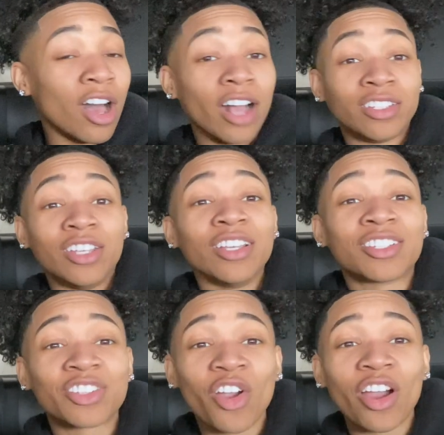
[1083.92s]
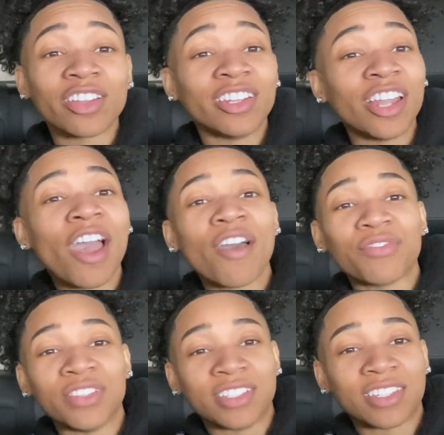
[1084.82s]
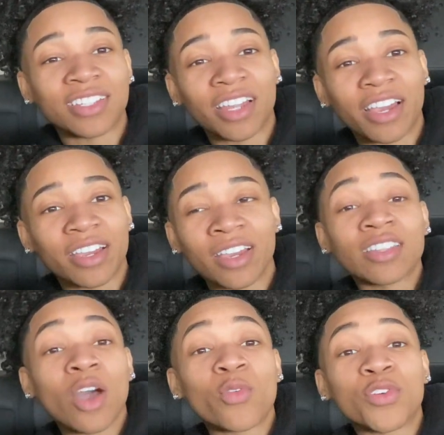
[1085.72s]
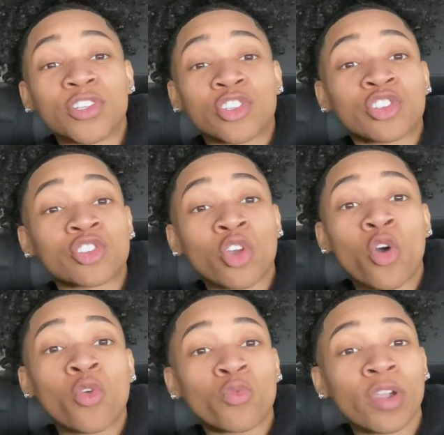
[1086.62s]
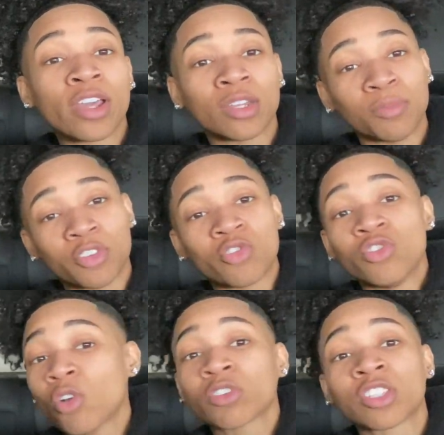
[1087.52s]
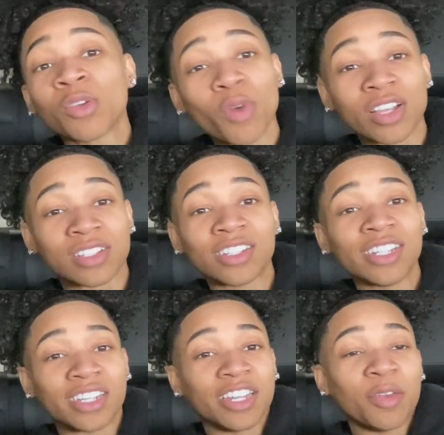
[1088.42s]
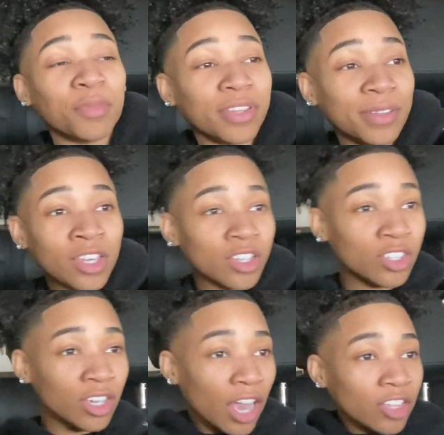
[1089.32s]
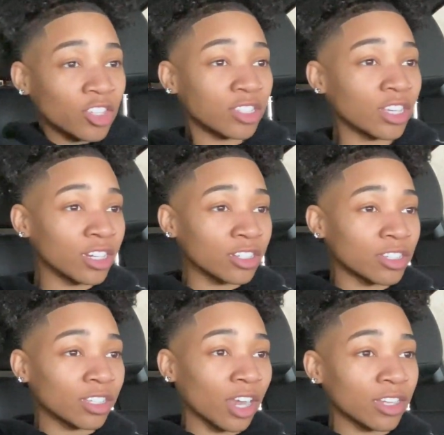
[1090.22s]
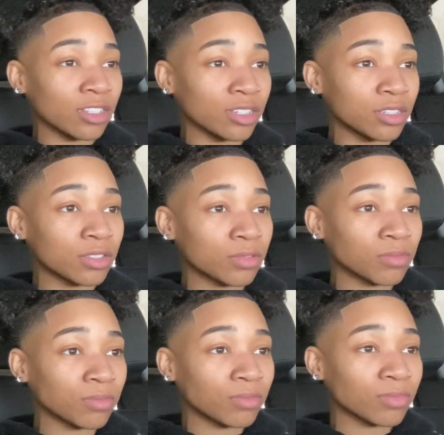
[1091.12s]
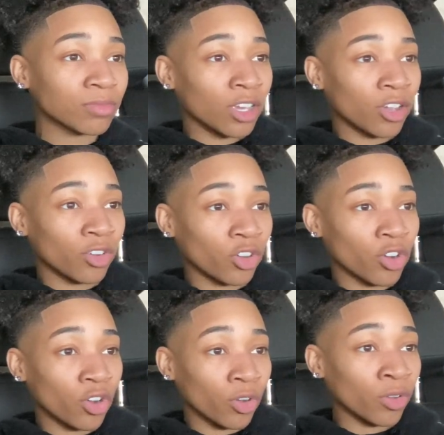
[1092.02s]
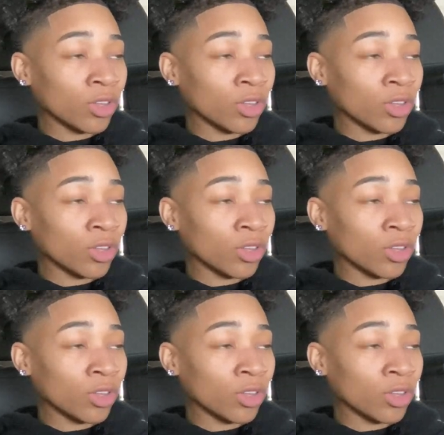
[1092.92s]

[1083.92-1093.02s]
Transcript: I just started laughing, She Like, that was so random. But you know, she wasn't looking at me. She got, she sitting in the seat like this. Here go the girl.